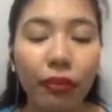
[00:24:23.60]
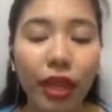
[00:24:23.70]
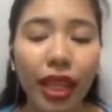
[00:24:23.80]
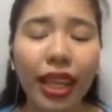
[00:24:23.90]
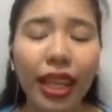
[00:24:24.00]

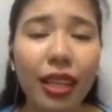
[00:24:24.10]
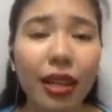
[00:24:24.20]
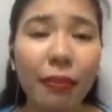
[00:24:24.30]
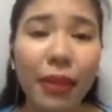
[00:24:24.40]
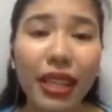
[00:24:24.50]

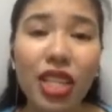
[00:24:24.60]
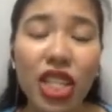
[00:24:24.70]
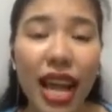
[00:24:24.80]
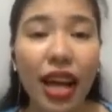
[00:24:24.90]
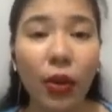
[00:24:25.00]
the British
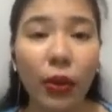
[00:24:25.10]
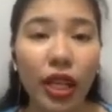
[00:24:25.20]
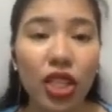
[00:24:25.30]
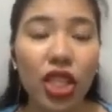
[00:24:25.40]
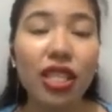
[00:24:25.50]

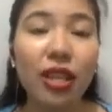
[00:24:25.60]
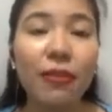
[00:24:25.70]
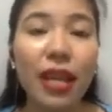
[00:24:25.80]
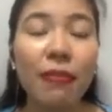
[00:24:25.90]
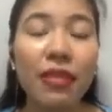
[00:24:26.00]
language,
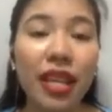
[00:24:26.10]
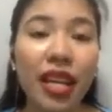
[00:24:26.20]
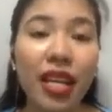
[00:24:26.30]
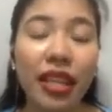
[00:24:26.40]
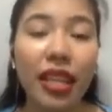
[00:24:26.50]
sometimes they
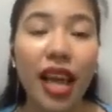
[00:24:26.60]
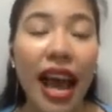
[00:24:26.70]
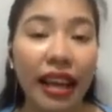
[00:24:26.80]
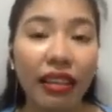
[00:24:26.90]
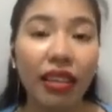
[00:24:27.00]

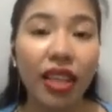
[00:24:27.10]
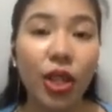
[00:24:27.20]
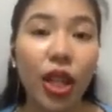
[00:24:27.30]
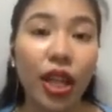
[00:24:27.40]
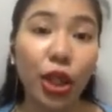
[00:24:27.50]
add the
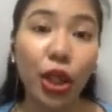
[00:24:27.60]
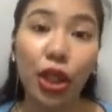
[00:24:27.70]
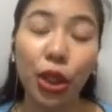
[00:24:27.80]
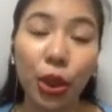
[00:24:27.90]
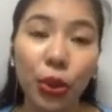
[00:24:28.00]
letter
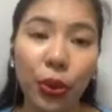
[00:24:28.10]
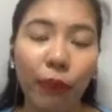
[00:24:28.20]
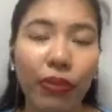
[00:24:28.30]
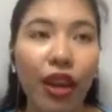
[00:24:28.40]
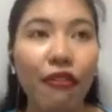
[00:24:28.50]
U.
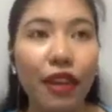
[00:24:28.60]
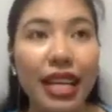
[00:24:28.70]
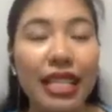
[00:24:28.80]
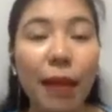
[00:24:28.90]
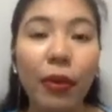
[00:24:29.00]
For
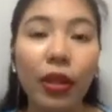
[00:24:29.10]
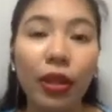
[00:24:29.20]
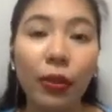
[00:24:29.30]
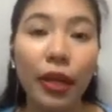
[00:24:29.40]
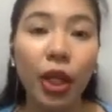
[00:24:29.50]
example,
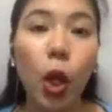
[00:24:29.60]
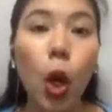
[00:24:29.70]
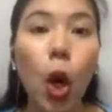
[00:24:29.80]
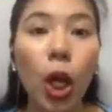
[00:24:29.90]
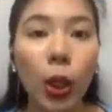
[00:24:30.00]
the word
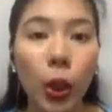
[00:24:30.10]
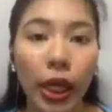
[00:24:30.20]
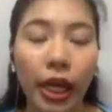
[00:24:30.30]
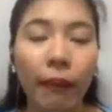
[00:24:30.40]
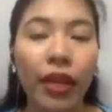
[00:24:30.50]

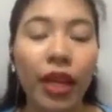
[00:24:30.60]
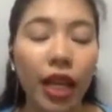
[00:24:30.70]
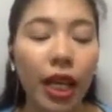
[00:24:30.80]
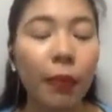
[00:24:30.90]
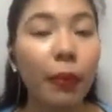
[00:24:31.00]
color
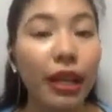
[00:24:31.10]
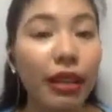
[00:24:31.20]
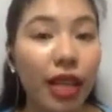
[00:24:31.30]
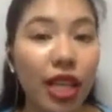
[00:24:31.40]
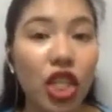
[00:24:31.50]
in
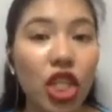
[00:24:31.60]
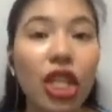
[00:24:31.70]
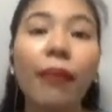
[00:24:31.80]
British